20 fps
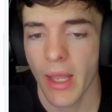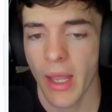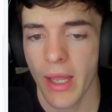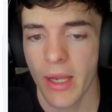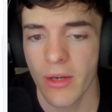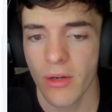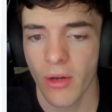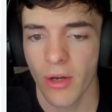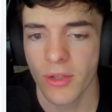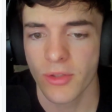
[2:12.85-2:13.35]

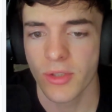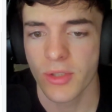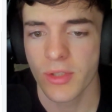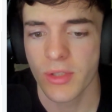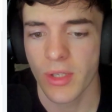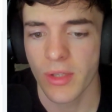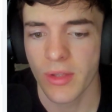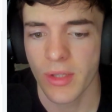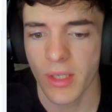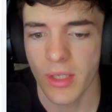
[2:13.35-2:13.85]
and not just
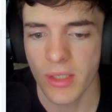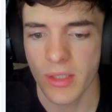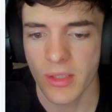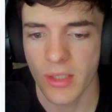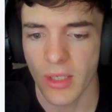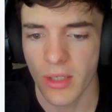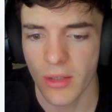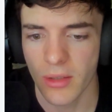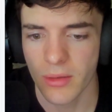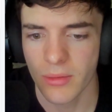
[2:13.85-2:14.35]
the things
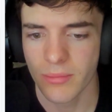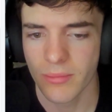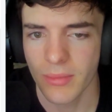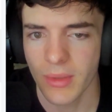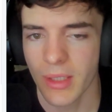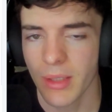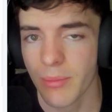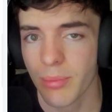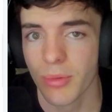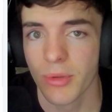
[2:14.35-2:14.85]
that are
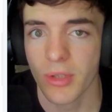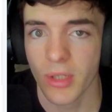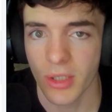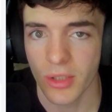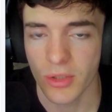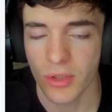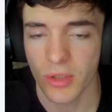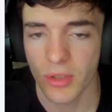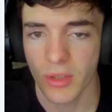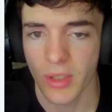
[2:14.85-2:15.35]
in
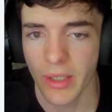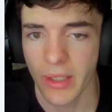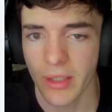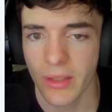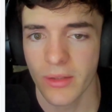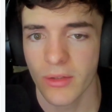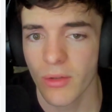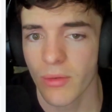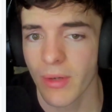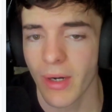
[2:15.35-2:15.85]
production
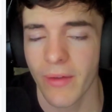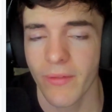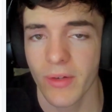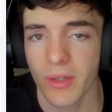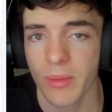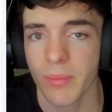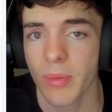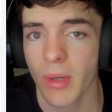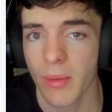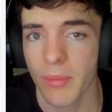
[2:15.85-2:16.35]
and don't have
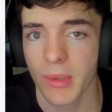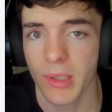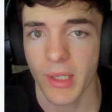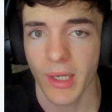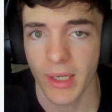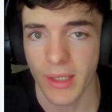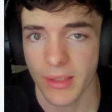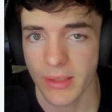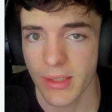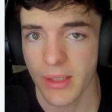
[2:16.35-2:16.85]
any public
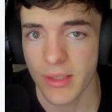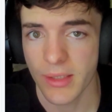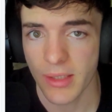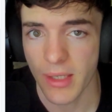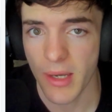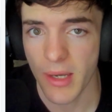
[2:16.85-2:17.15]
access